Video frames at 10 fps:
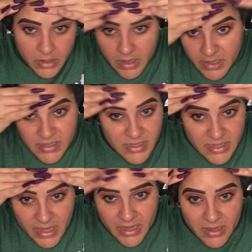I
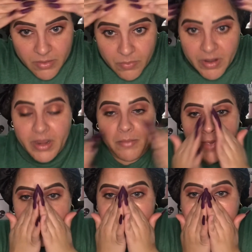dislike wearing a
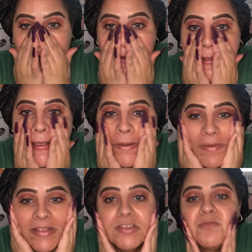mask. I can't
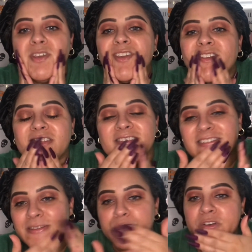wait till we can
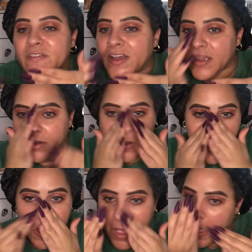just move on
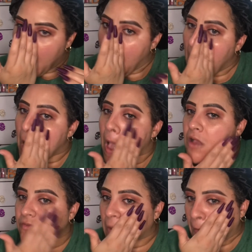
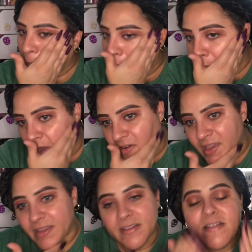from
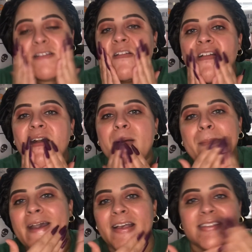wearing a
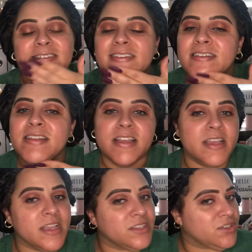mask.
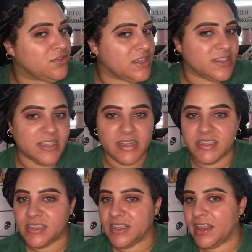Do you instantly
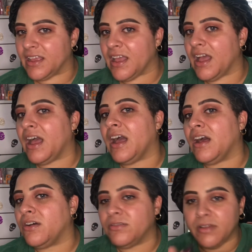see like
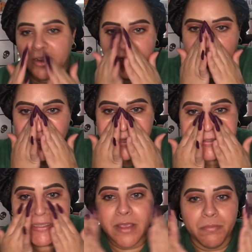how
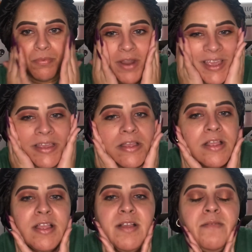nice and bright
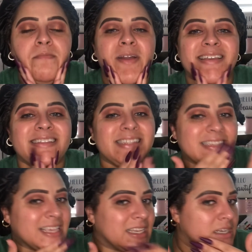my
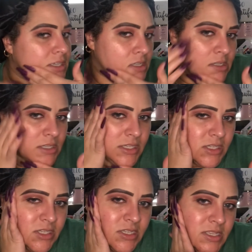skin looks?